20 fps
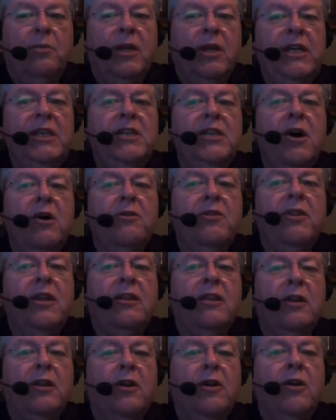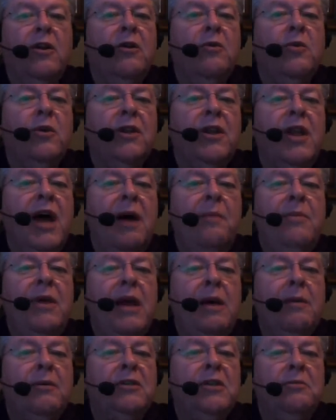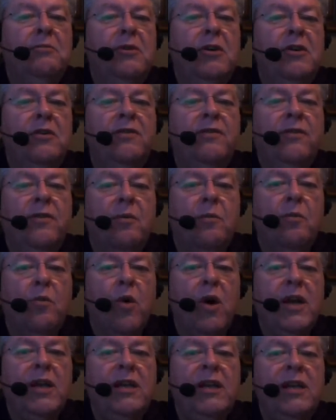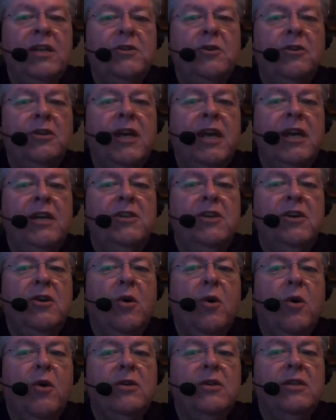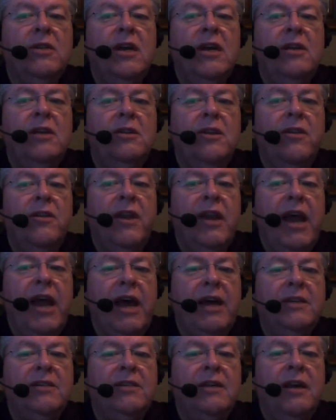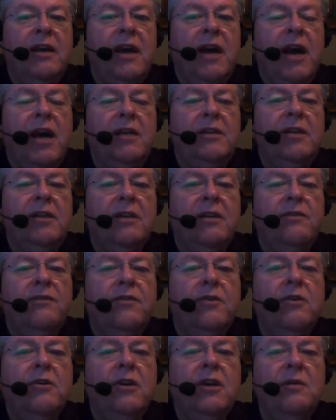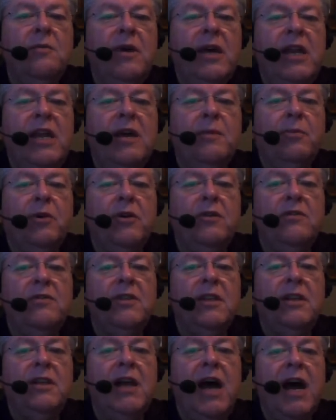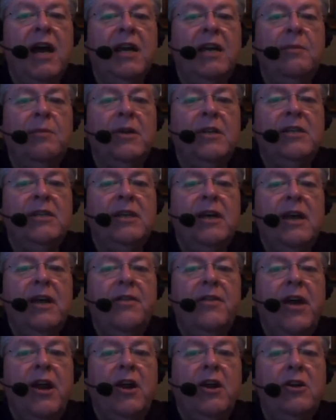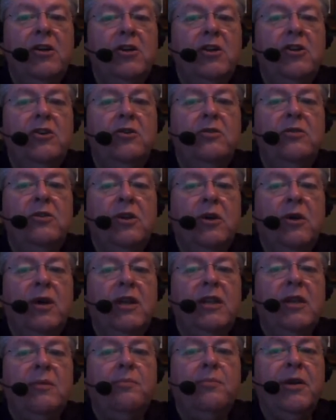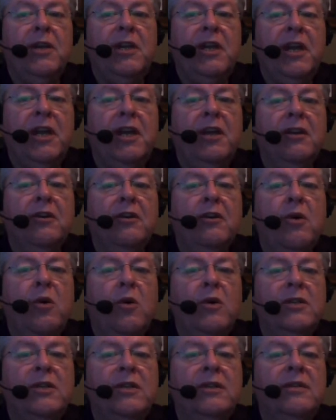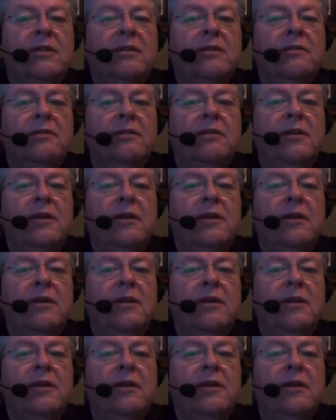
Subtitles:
Please note that the learner will not be able to move from one dissertation course to the next until the full committee approves the documents that are due during the particular courses.